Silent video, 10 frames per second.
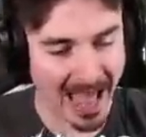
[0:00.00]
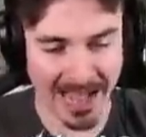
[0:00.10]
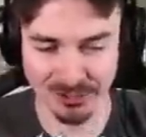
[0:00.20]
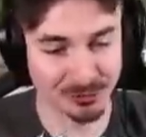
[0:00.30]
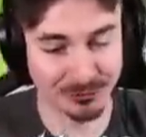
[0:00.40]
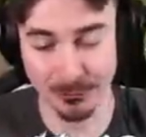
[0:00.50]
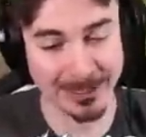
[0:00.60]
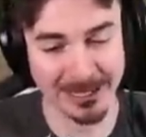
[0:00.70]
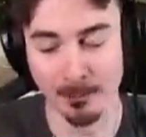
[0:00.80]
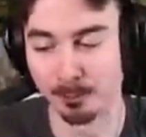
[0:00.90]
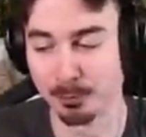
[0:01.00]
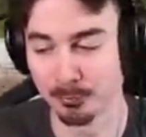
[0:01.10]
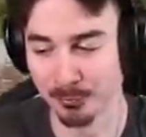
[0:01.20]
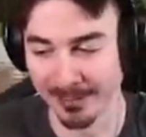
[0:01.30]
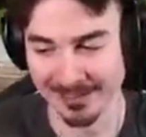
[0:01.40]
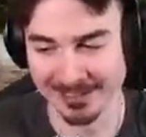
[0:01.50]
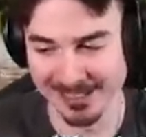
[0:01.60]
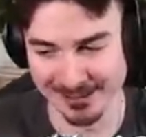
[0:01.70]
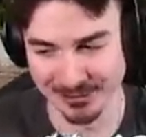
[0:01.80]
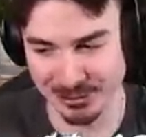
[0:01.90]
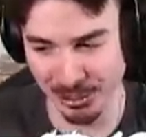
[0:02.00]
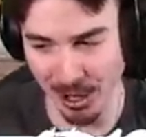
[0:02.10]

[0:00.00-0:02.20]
Ash is doing a brilliant